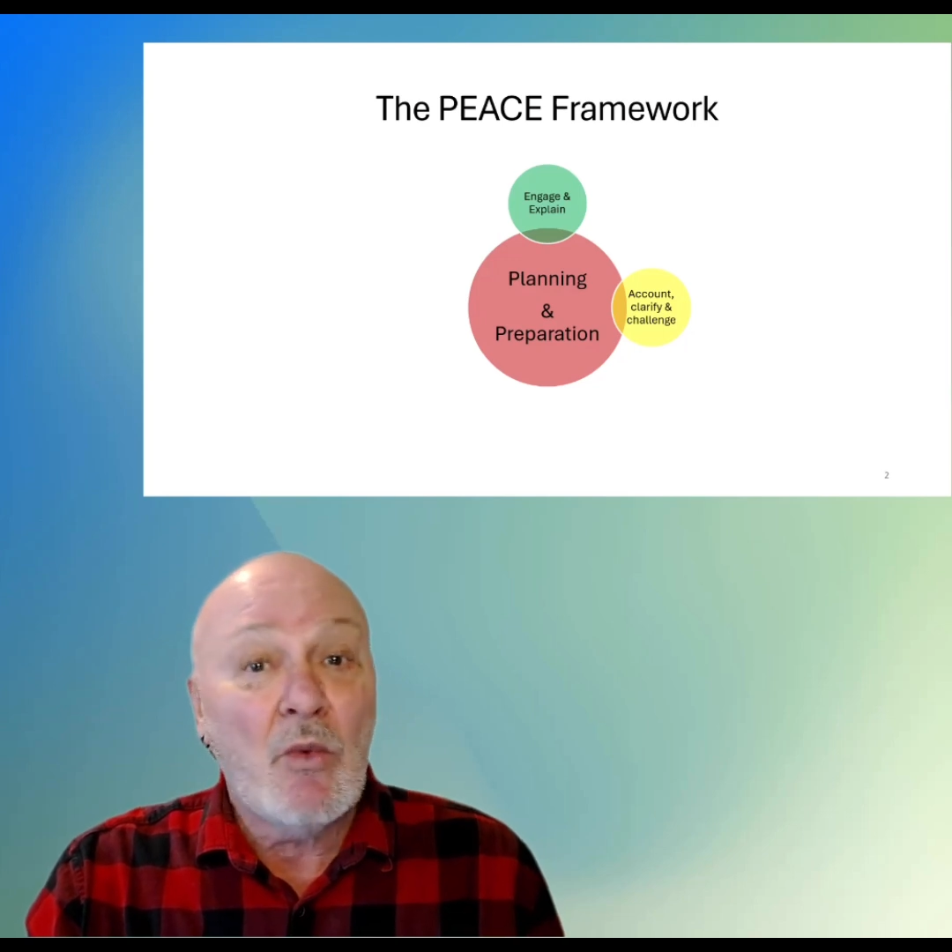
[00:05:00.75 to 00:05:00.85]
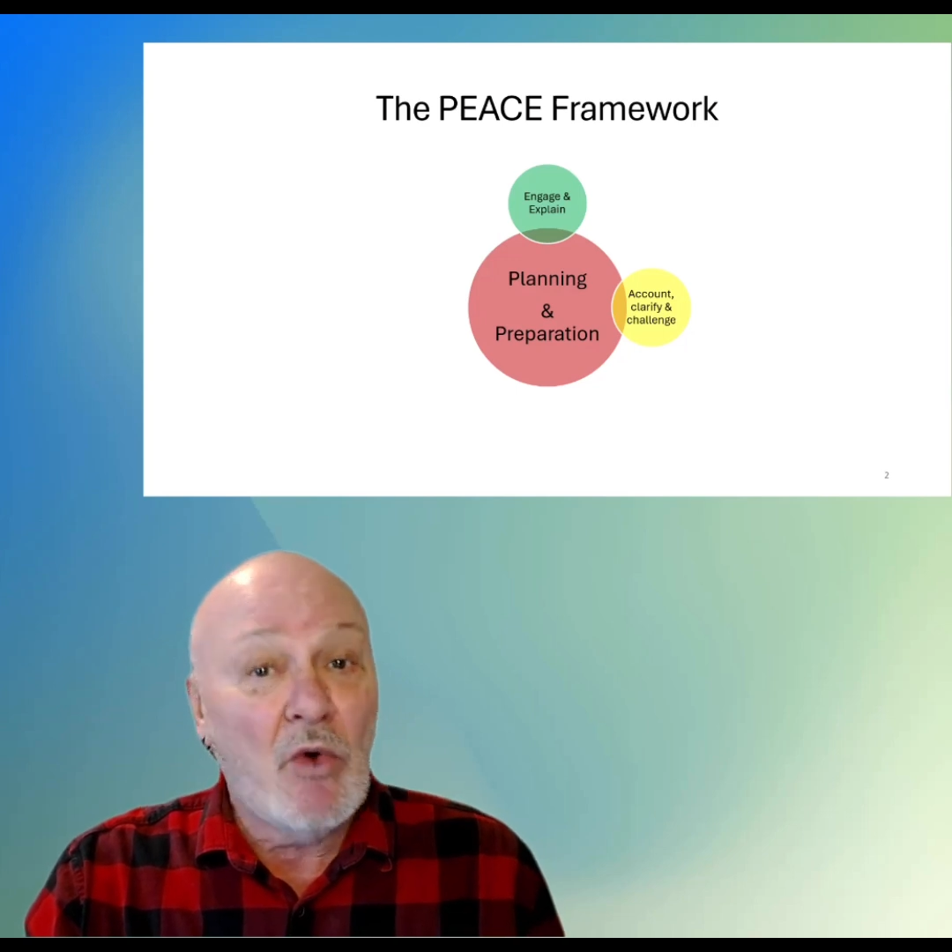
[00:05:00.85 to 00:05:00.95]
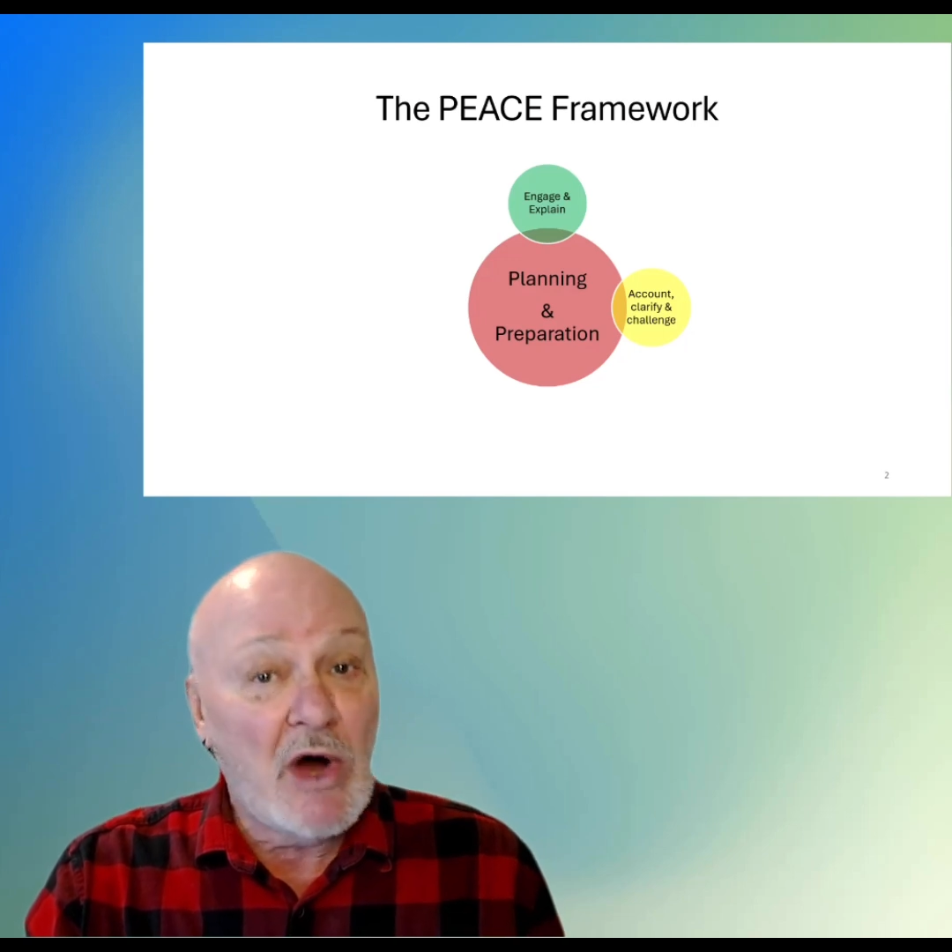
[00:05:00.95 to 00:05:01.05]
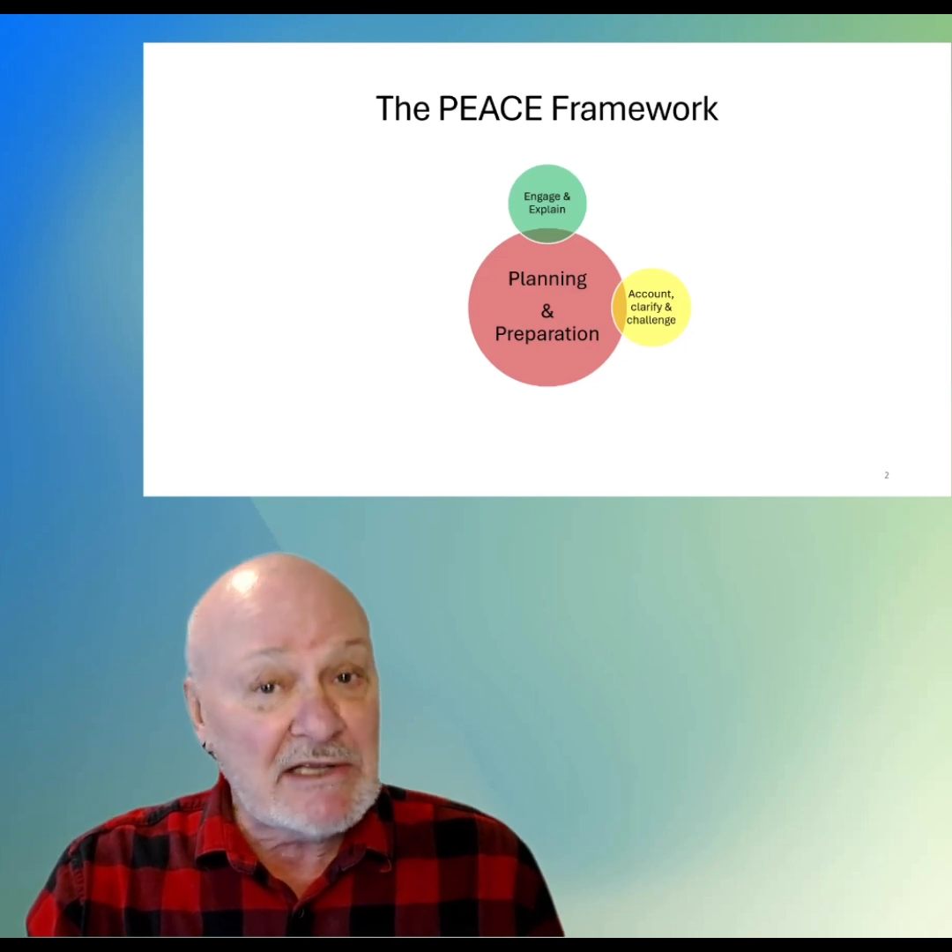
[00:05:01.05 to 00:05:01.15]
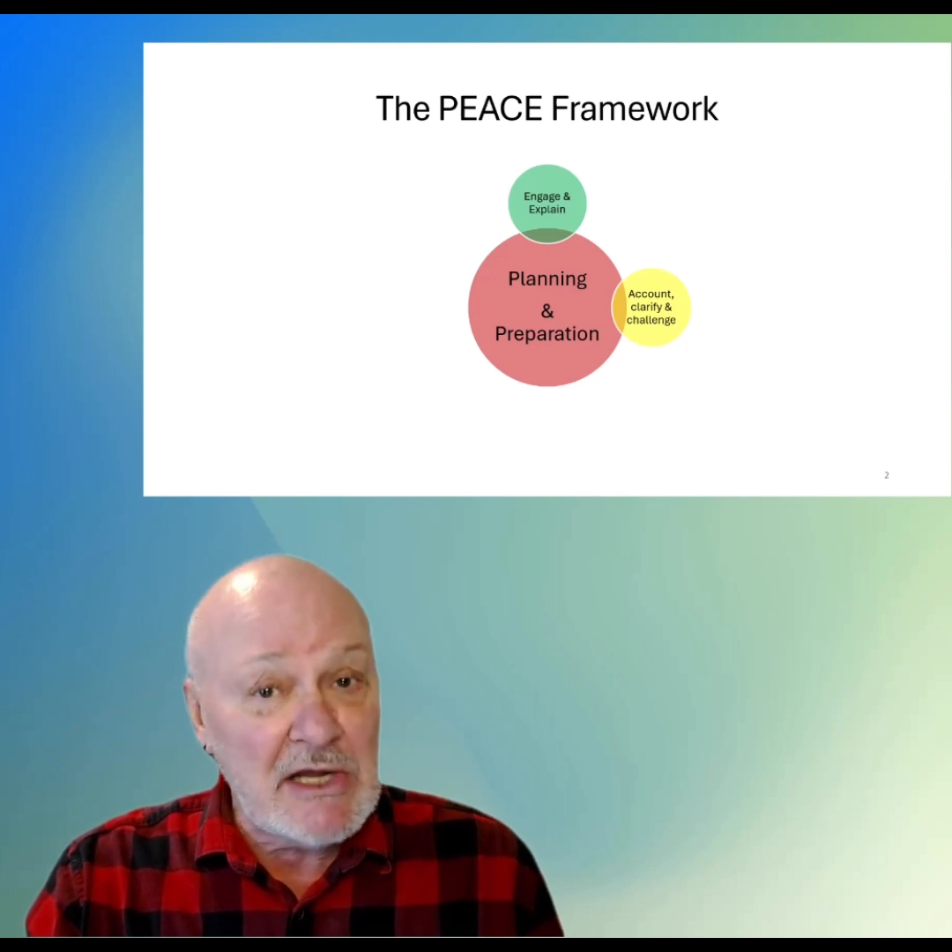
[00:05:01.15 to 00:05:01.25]

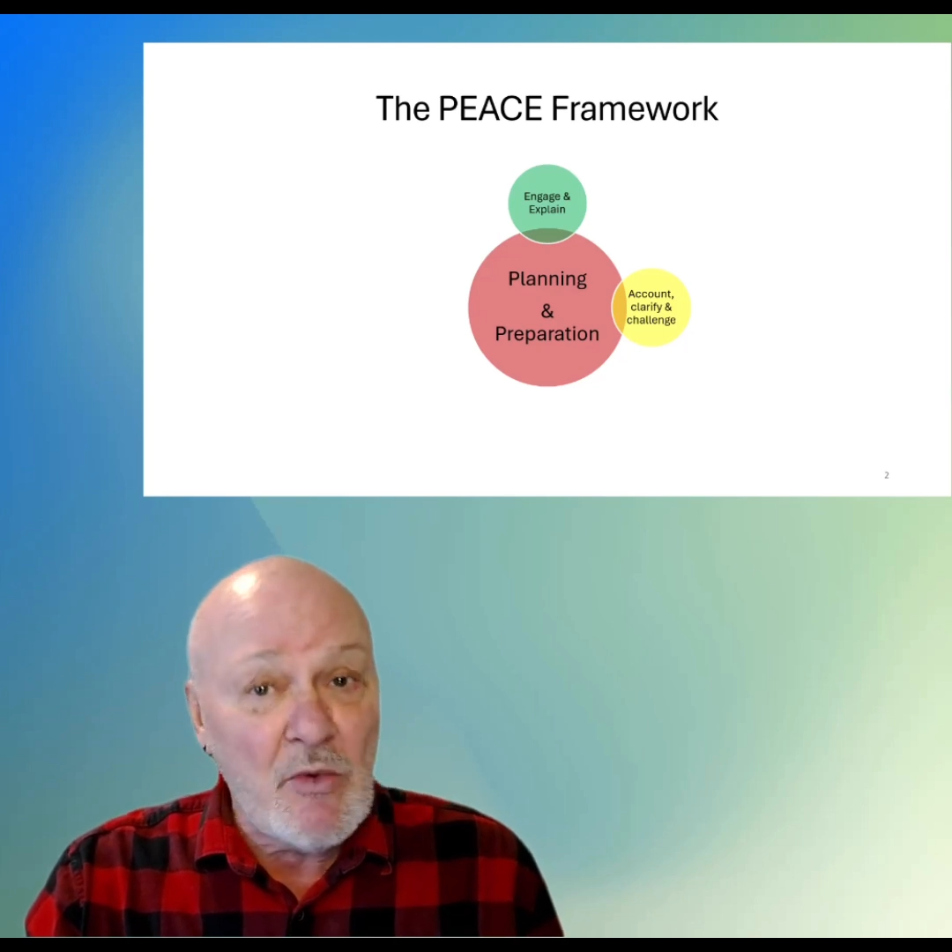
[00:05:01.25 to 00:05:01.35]
what they